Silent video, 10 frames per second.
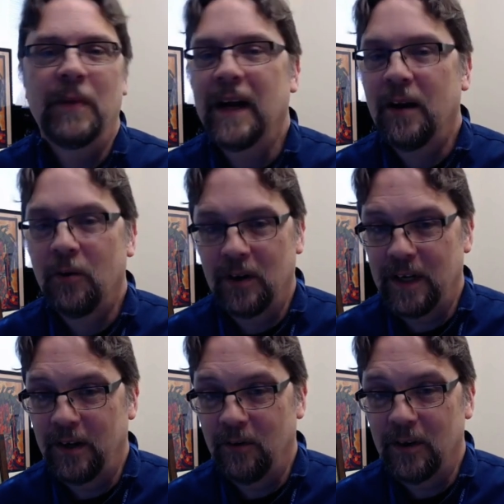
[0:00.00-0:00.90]
power
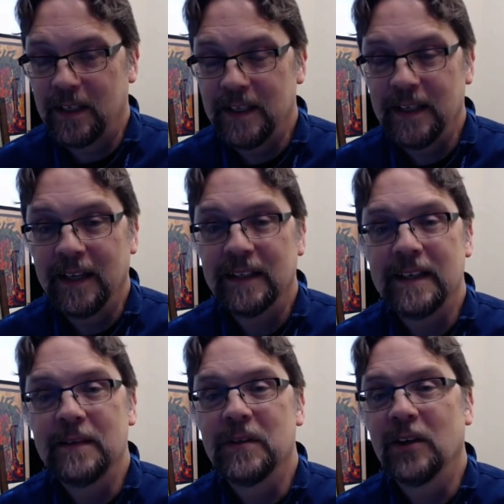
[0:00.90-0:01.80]
hierarchy and
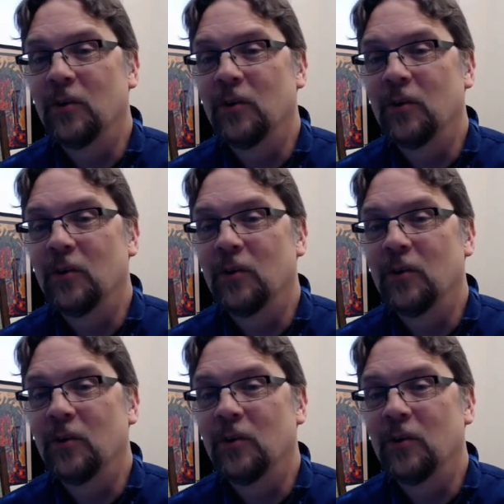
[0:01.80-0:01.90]
keep the